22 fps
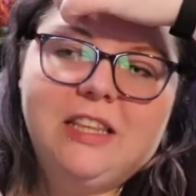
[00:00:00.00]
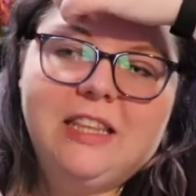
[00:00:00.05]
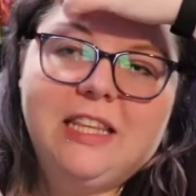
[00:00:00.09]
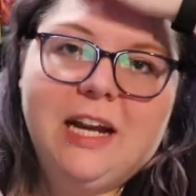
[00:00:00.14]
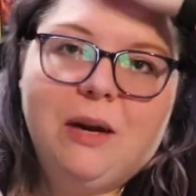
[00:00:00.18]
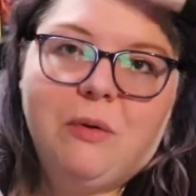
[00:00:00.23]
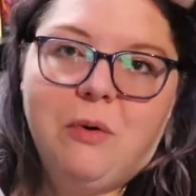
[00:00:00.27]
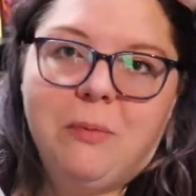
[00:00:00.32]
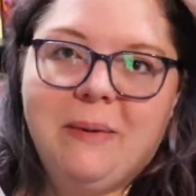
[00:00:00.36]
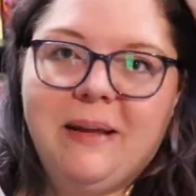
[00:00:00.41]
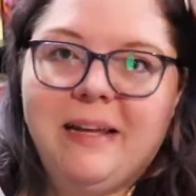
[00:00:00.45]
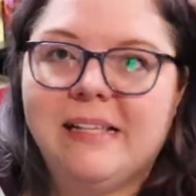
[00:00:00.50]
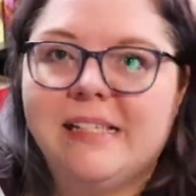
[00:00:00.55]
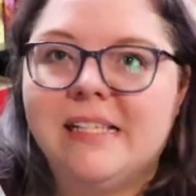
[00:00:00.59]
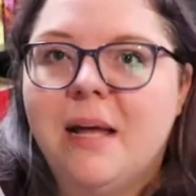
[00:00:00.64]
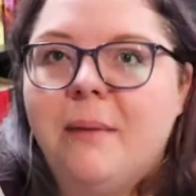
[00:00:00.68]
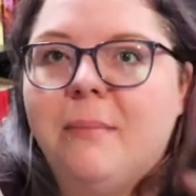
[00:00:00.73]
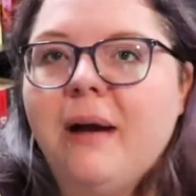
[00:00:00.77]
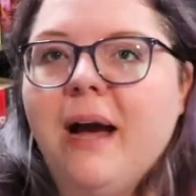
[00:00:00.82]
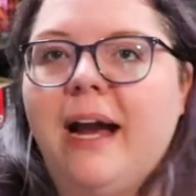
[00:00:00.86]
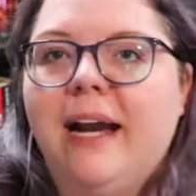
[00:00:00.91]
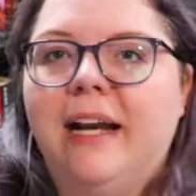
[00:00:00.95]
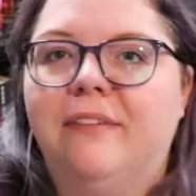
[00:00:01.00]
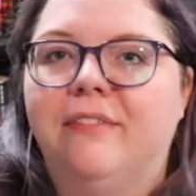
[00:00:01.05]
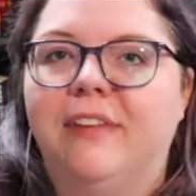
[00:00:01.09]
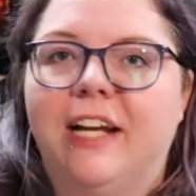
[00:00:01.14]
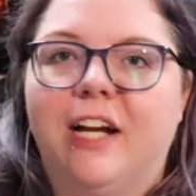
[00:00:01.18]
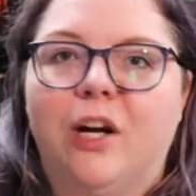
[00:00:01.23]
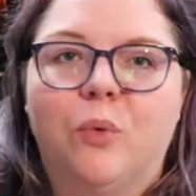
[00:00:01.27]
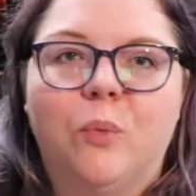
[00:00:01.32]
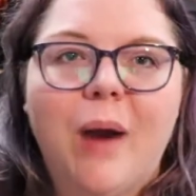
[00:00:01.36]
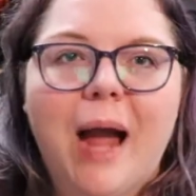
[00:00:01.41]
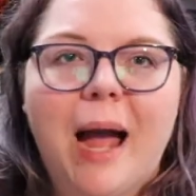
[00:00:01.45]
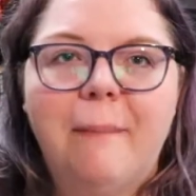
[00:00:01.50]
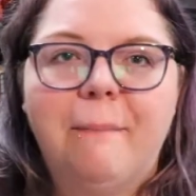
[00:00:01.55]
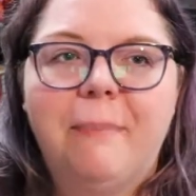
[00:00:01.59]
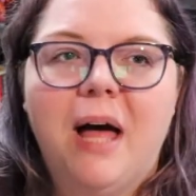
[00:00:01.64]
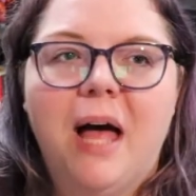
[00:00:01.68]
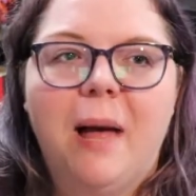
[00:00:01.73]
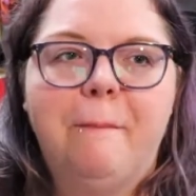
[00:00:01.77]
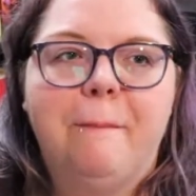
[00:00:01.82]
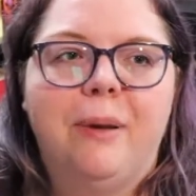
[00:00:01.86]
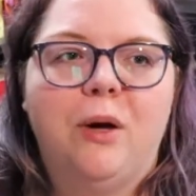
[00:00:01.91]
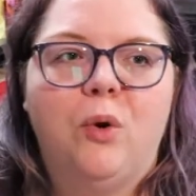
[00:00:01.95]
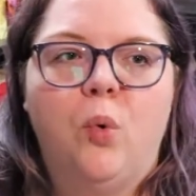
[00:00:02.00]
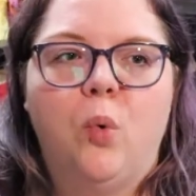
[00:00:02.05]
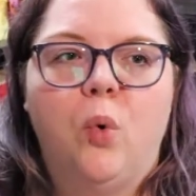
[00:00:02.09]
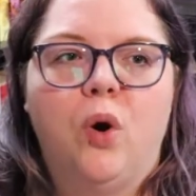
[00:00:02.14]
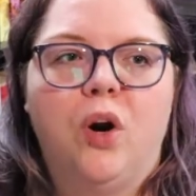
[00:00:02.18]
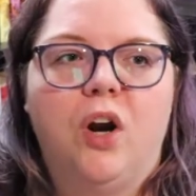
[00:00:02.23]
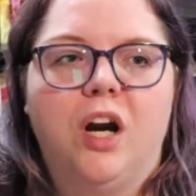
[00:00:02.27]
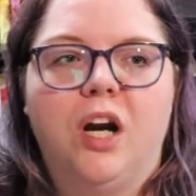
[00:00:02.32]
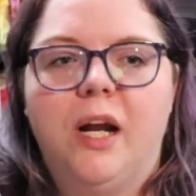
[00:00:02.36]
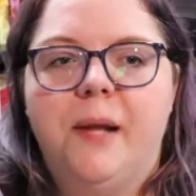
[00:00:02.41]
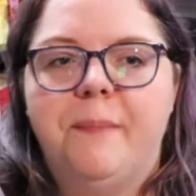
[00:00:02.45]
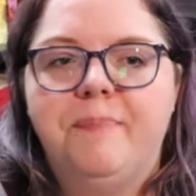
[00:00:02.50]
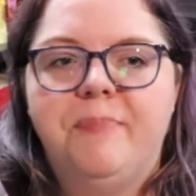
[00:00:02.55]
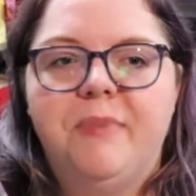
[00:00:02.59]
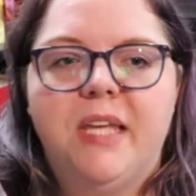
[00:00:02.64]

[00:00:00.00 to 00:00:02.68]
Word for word: there will be some kind of like a wrap up or